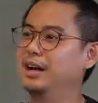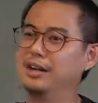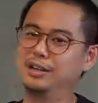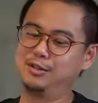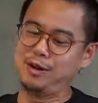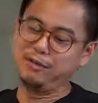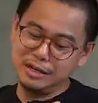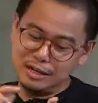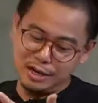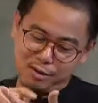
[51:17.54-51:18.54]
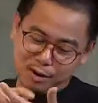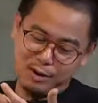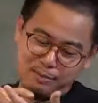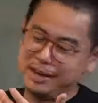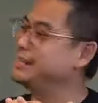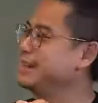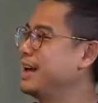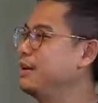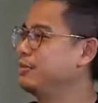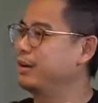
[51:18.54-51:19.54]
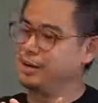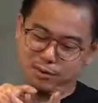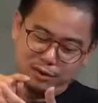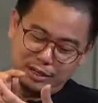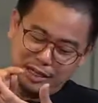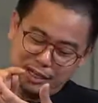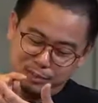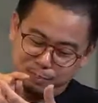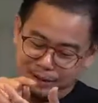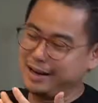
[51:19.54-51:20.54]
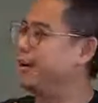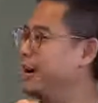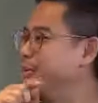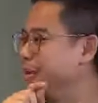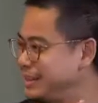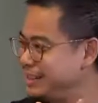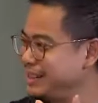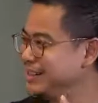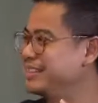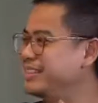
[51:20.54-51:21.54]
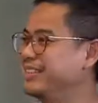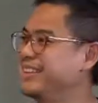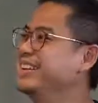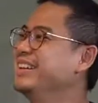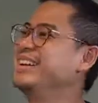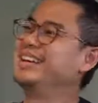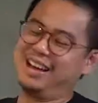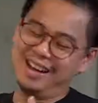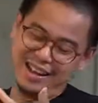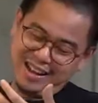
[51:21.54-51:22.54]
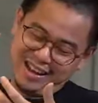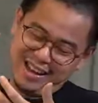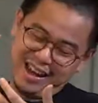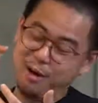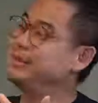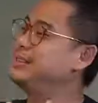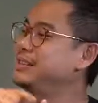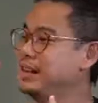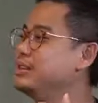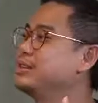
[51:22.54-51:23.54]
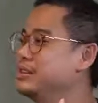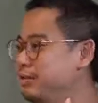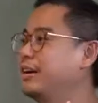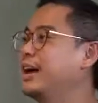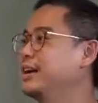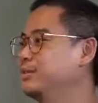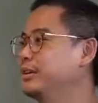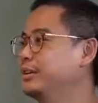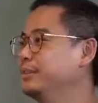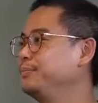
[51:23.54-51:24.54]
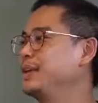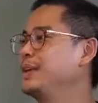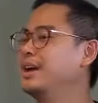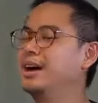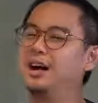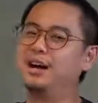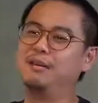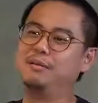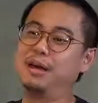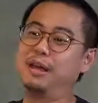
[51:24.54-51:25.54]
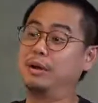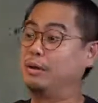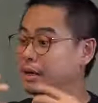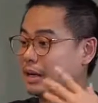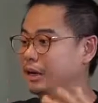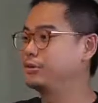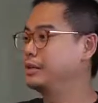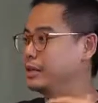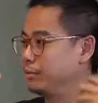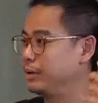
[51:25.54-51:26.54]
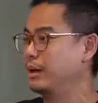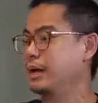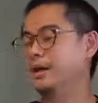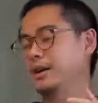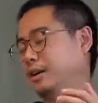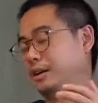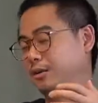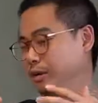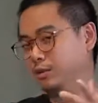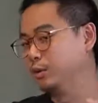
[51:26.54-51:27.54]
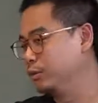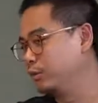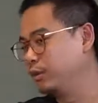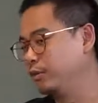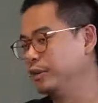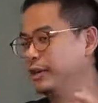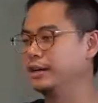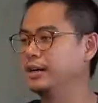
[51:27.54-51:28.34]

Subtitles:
So every year I know how many planes they have. I know each plane got how many seats, right? And how many stages they fly as well, right? And how many countries, how many, and so on and so forth, right?